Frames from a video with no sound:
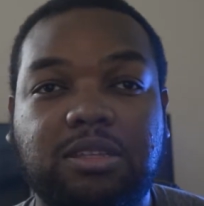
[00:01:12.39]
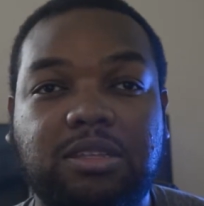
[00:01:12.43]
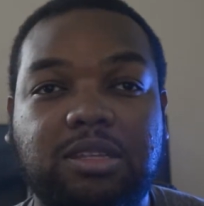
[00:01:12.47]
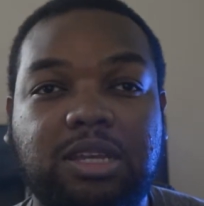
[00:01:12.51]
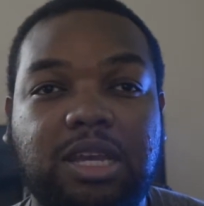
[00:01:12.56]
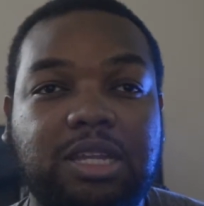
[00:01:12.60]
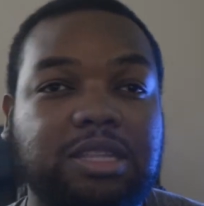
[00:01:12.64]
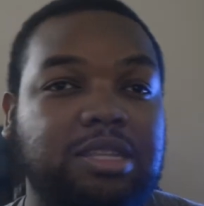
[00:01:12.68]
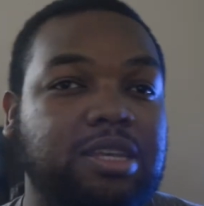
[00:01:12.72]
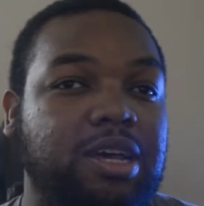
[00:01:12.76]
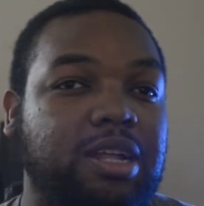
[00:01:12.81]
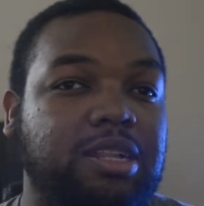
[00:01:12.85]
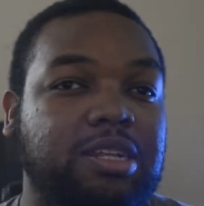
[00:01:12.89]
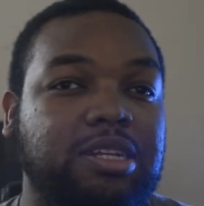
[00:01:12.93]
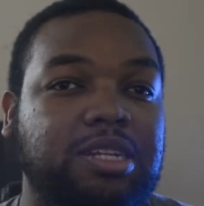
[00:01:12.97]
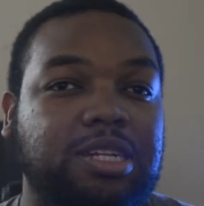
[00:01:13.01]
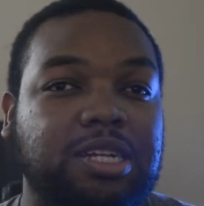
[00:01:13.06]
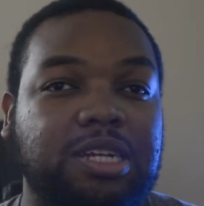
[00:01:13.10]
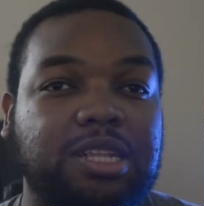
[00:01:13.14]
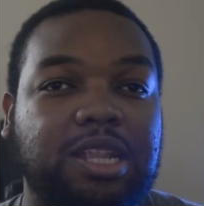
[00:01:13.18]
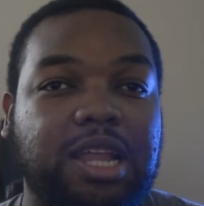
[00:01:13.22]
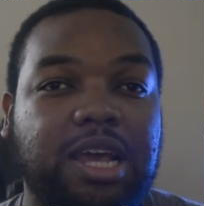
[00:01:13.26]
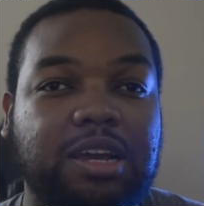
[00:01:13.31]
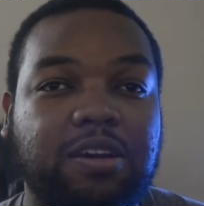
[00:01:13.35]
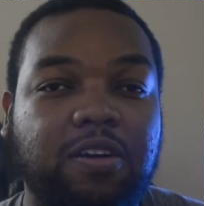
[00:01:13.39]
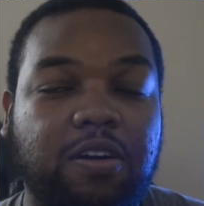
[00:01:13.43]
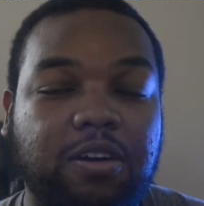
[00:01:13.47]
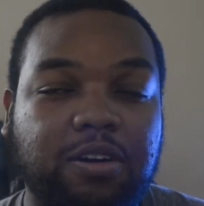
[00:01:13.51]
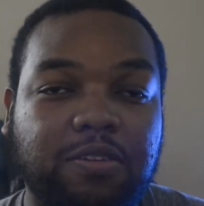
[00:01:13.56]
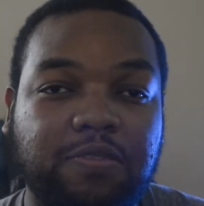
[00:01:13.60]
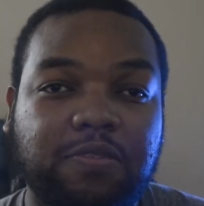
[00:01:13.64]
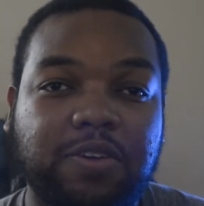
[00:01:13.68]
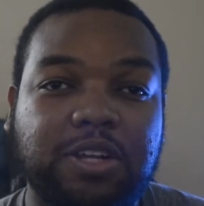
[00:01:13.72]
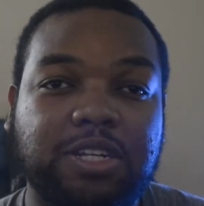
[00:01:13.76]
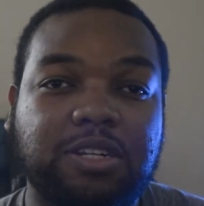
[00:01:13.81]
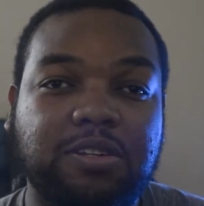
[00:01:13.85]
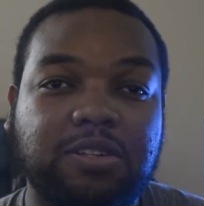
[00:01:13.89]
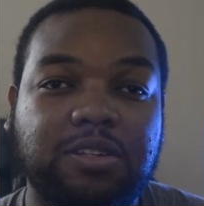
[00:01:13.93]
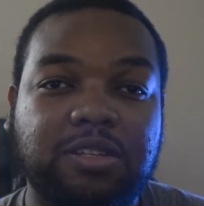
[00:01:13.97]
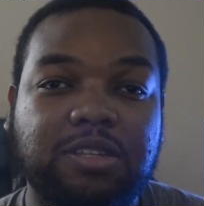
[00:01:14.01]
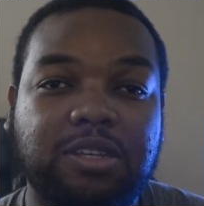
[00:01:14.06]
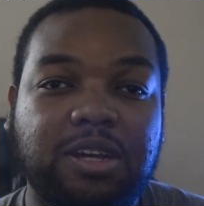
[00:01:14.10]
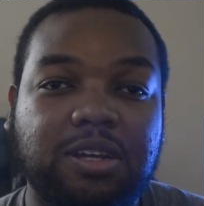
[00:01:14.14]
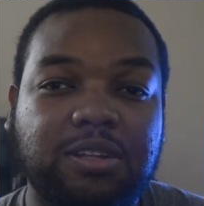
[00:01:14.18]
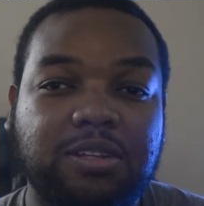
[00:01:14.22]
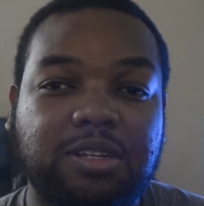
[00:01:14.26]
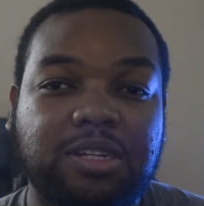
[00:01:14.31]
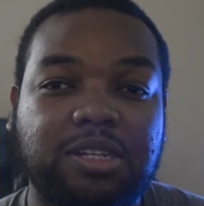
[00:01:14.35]
intelligent, like artificial
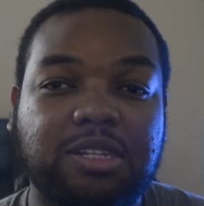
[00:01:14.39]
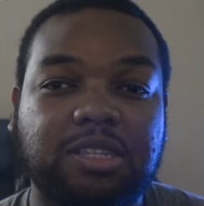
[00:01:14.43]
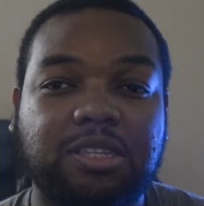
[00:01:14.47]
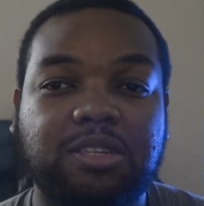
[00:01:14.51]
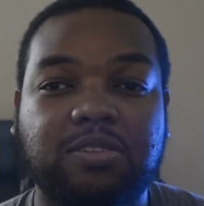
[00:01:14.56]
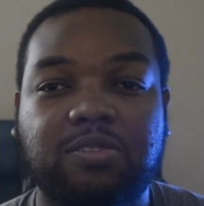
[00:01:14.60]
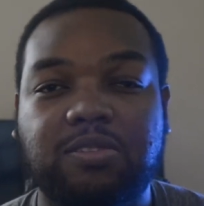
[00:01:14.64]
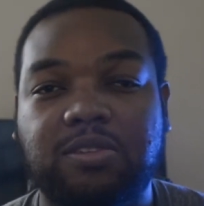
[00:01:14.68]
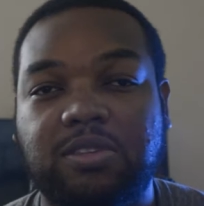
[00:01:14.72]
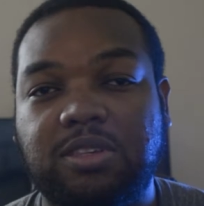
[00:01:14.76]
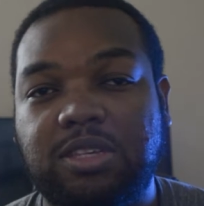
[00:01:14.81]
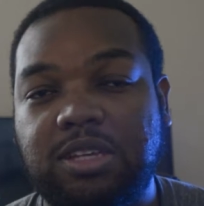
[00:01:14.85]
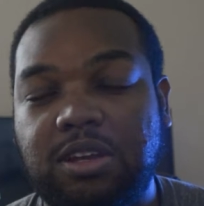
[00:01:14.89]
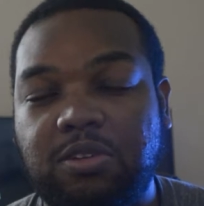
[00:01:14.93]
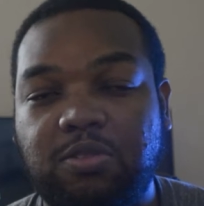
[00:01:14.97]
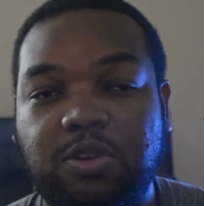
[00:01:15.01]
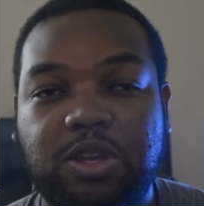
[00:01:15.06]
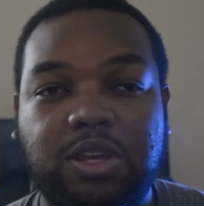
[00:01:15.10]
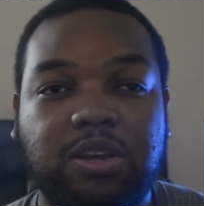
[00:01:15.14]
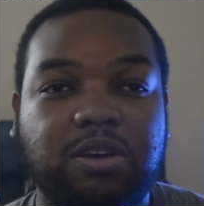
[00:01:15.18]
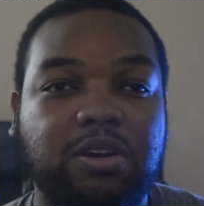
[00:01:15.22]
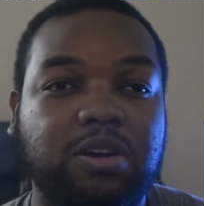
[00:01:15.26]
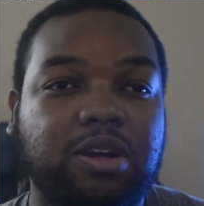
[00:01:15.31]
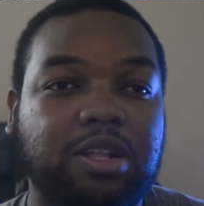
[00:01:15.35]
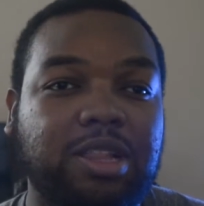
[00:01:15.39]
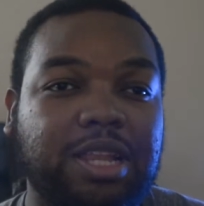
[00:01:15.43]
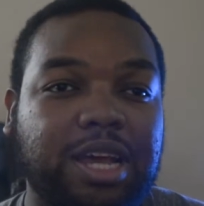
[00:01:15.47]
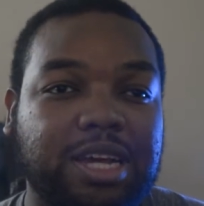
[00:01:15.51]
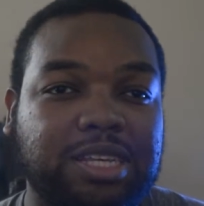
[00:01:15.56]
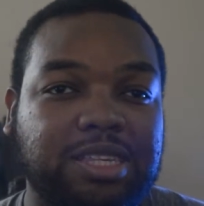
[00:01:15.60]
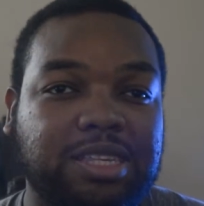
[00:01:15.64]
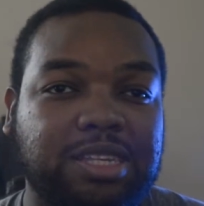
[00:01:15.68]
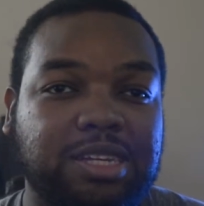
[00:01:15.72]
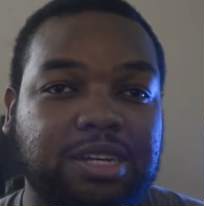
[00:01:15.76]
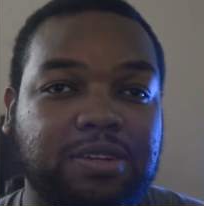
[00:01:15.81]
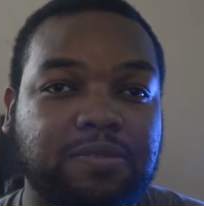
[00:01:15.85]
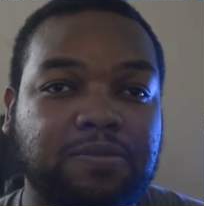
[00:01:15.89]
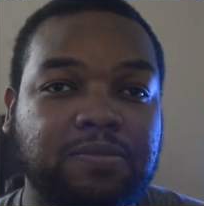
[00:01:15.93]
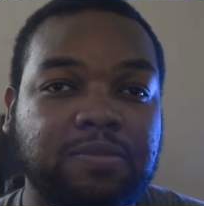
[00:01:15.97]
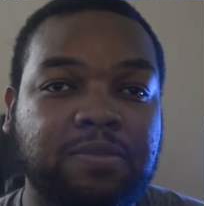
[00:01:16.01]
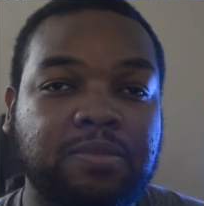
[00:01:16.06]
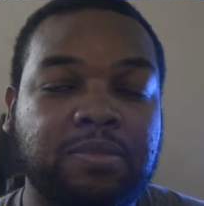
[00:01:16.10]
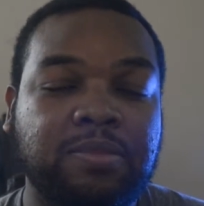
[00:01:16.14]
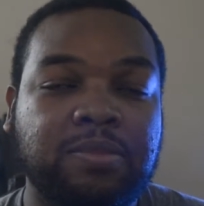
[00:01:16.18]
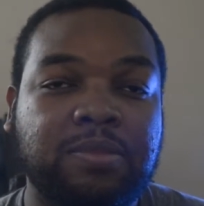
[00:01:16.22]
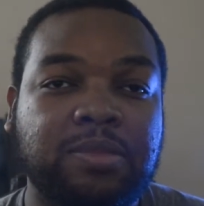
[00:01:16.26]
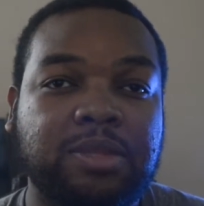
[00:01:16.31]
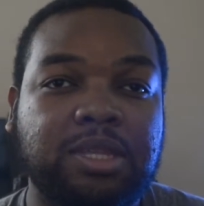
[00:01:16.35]
intelligence or Siri or Alexa,
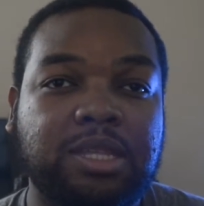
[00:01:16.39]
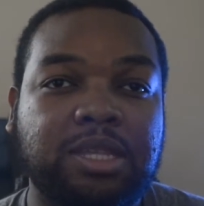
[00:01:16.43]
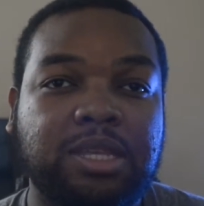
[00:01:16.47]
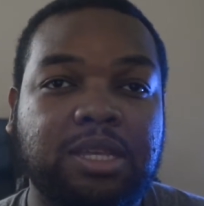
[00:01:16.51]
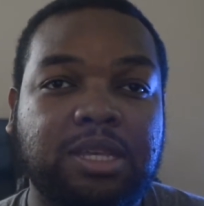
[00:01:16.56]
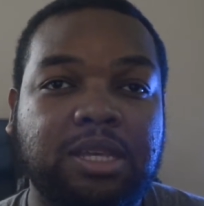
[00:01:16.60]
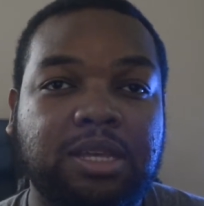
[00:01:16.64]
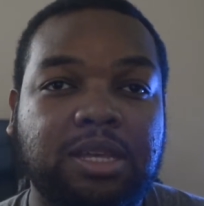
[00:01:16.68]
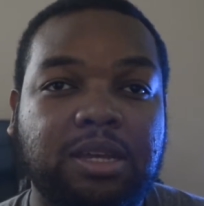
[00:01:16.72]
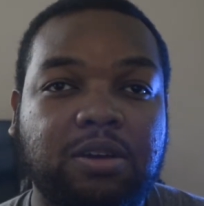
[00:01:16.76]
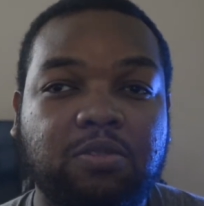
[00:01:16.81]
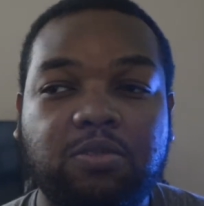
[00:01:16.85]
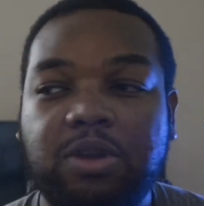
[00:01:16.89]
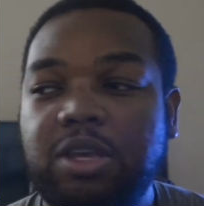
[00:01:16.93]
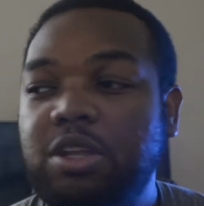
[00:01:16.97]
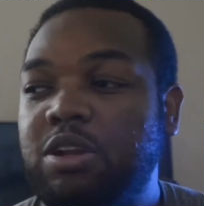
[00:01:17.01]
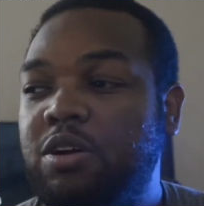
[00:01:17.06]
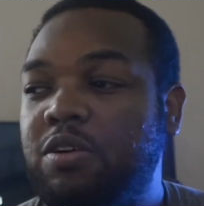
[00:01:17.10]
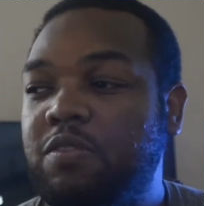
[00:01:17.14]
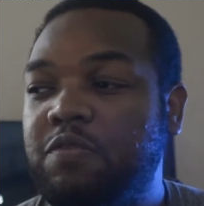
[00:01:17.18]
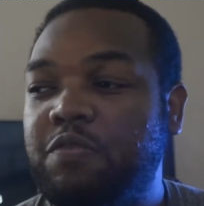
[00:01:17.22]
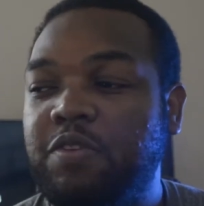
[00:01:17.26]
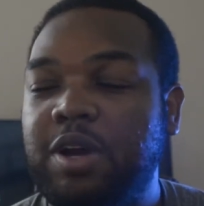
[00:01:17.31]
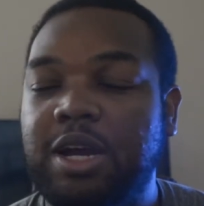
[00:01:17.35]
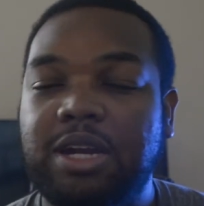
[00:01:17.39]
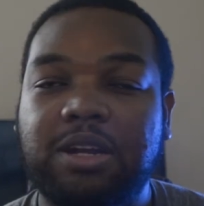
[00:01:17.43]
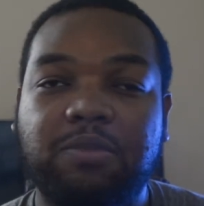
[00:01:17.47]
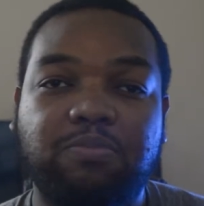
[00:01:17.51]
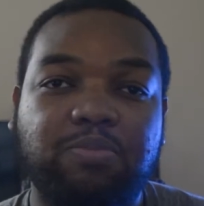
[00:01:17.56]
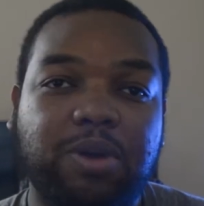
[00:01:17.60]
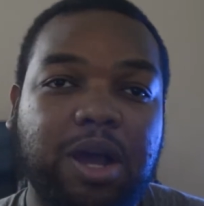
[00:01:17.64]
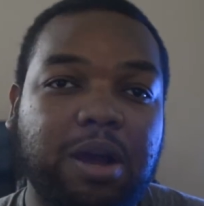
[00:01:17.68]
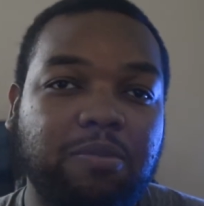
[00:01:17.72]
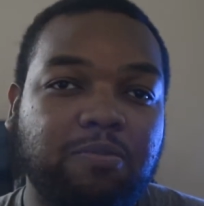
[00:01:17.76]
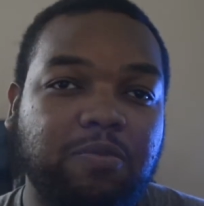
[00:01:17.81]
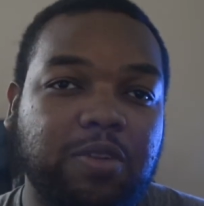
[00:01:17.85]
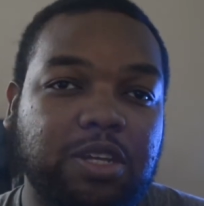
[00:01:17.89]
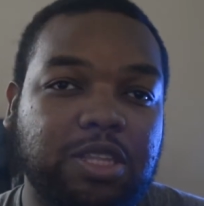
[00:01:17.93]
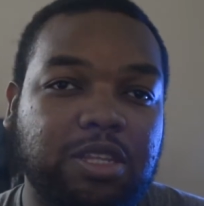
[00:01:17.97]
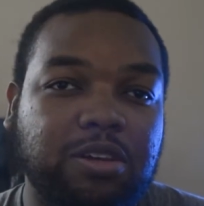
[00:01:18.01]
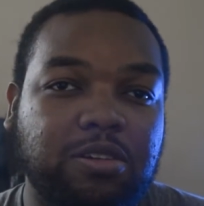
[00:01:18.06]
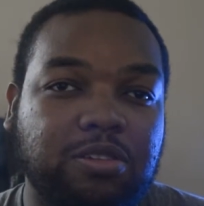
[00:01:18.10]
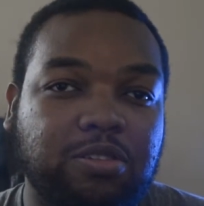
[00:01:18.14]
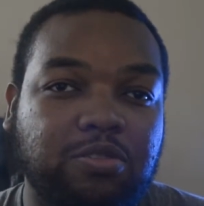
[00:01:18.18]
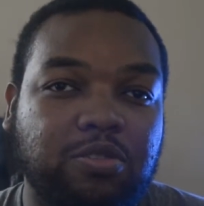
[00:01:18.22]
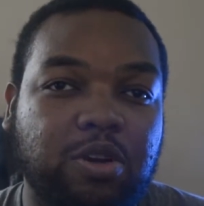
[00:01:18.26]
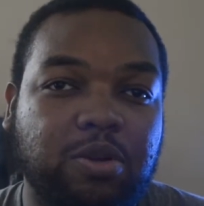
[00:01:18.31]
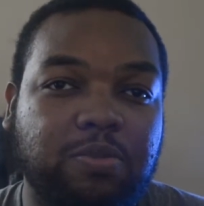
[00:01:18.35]
we don't find a problem with
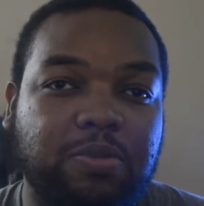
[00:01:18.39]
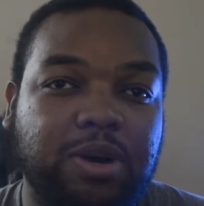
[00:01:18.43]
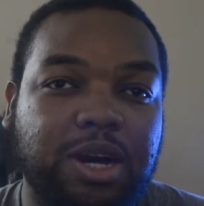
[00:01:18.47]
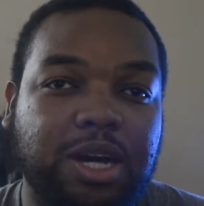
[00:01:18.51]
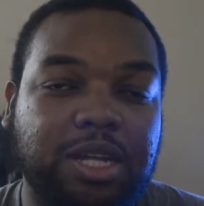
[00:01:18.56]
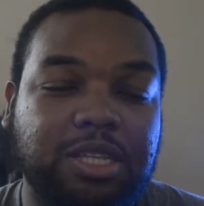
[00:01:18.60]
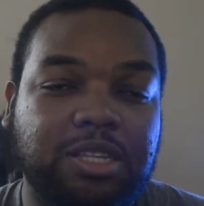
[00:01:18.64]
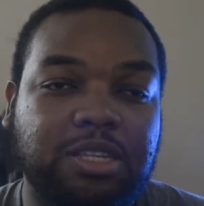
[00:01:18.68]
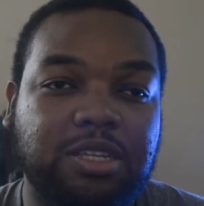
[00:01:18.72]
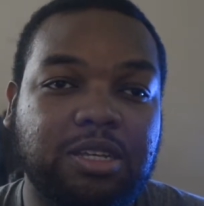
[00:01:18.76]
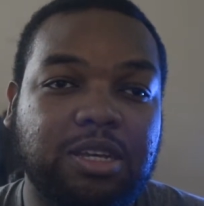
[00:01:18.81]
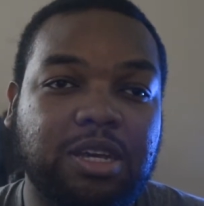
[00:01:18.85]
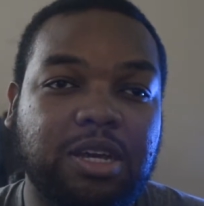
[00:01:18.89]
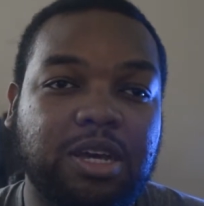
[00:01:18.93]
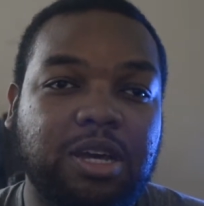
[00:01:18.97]
those robots.